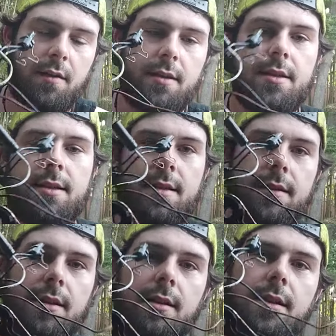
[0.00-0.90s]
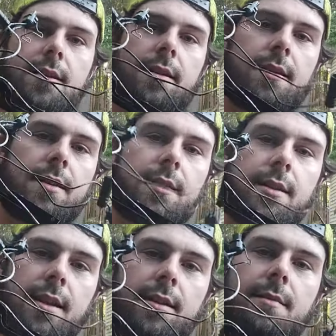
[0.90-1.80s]
This is literally
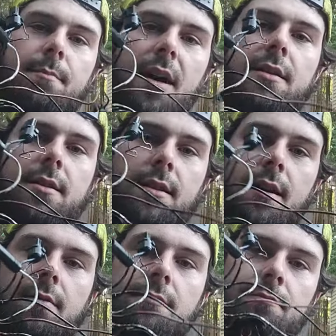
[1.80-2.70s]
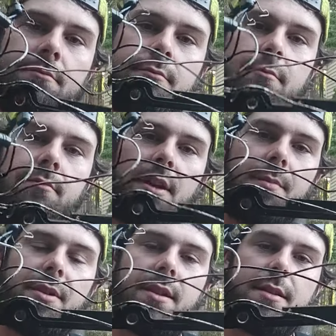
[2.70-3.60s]
6 months ago
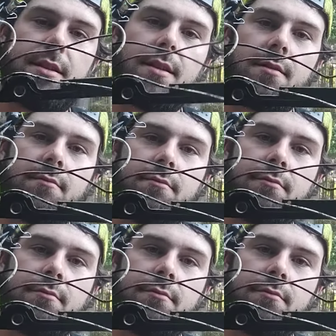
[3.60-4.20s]
I put these in.